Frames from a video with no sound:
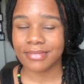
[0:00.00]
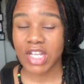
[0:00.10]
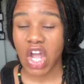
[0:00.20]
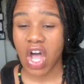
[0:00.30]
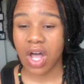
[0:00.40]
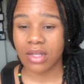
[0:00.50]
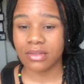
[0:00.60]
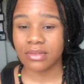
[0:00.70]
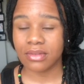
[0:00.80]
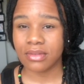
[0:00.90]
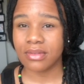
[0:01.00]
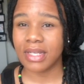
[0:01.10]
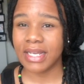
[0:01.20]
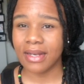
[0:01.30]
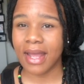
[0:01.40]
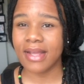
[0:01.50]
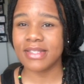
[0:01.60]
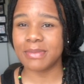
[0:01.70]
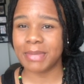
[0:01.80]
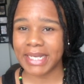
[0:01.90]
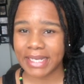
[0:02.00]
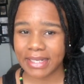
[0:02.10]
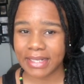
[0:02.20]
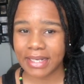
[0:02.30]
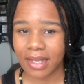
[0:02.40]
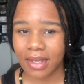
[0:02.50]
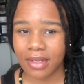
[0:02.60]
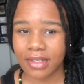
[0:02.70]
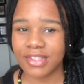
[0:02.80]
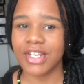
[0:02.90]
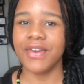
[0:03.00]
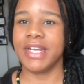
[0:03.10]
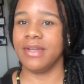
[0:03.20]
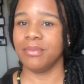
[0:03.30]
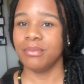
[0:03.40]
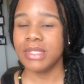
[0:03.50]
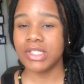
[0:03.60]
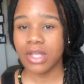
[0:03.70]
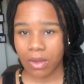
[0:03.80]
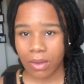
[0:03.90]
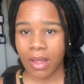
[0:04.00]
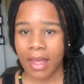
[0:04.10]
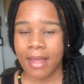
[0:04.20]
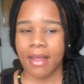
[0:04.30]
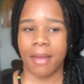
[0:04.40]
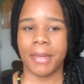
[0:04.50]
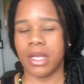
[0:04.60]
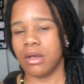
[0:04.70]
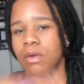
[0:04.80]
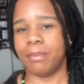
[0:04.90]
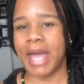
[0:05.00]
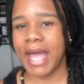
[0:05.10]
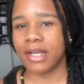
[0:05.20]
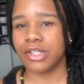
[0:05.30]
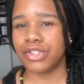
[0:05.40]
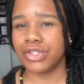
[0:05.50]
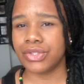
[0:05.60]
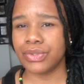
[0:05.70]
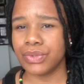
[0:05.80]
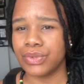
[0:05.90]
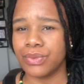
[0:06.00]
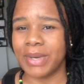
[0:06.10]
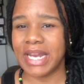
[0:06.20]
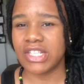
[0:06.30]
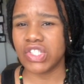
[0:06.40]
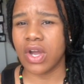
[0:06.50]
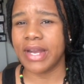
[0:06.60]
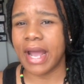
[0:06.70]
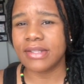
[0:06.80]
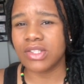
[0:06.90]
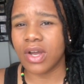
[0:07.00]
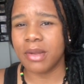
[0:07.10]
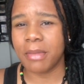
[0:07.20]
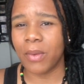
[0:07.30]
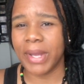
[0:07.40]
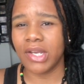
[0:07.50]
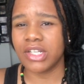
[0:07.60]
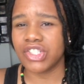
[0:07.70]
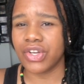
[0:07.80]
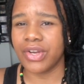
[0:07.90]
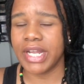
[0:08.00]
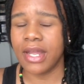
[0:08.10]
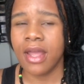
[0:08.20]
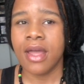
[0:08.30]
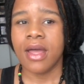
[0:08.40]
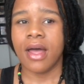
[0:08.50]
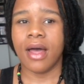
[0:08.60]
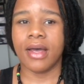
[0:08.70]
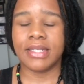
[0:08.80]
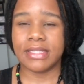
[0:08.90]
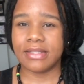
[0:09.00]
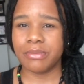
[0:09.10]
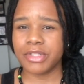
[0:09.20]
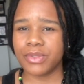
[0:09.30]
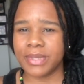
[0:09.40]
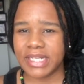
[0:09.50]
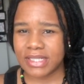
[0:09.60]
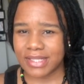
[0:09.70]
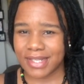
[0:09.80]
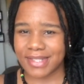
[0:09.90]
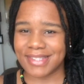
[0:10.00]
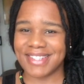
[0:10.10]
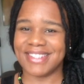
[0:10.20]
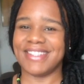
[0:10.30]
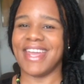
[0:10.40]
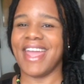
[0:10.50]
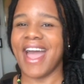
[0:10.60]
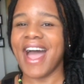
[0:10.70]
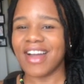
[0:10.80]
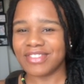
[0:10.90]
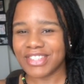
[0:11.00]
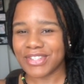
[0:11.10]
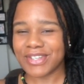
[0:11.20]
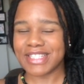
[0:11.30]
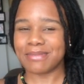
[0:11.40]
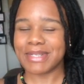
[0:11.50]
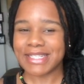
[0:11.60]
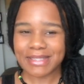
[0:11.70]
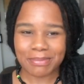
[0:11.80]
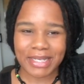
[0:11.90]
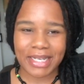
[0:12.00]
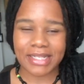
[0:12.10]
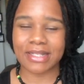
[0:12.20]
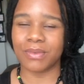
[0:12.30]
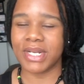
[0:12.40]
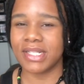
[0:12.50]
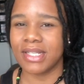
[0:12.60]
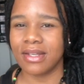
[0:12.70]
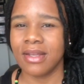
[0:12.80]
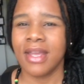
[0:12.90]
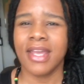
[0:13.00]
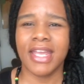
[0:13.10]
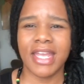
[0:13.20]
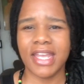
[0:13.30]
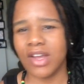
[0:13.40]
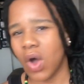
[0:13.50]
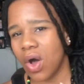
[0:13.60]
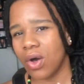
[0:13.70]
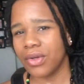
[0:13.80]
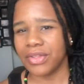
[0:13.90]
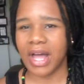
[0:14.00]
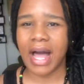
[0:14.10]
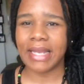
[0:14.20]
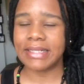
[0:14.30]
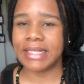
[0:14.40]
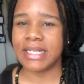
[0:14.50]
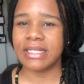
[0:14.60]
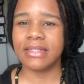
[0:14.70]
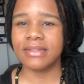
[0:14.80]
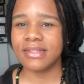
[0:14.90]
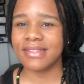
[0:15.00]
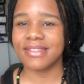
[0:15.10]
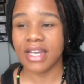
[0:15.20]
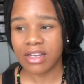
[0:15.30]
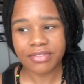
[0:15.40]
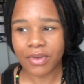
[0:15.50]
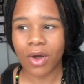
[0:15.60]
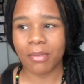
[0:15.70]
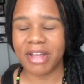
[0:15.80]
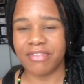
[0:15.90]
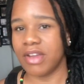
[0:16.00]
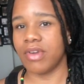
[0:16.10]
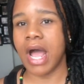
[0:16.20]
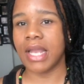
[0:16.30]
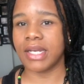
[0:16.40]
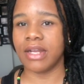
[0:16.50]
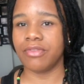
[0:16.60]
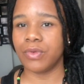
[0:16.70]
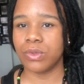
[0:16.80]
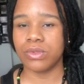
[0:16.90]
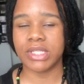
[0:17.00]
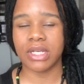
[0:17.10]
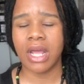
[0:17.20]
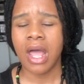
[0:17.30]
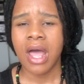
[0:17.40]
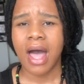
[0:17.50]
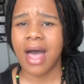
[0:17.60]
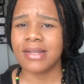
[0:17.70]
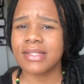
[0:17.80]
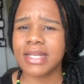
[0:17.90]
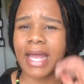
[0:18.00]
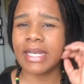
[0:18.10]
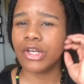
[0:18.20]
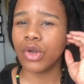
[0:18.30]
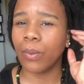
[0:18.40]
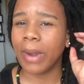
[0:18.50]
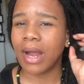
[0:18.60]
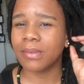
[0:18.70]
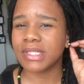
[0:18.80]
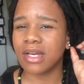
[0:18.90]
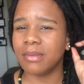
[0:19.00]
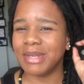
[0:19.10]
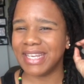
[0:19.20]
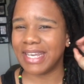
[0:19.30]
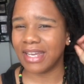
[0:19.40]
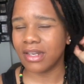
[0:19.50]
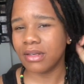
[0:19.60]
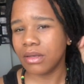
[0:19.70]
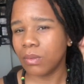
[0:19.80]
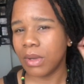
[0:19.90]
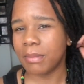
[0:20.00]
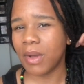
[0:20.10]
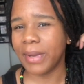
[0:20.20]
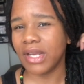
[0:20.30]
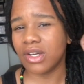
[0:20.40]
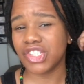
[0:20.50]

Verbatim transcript: y'all it has been a journey so I'm gonna go back to when I started. I started my weight loss journey uh, December 26th, the day after Christmas, because I wanted to eat all the holiday stuff, all my favorite holiday foods. And honestly, I didn't know where I was gonna begin with my weight loss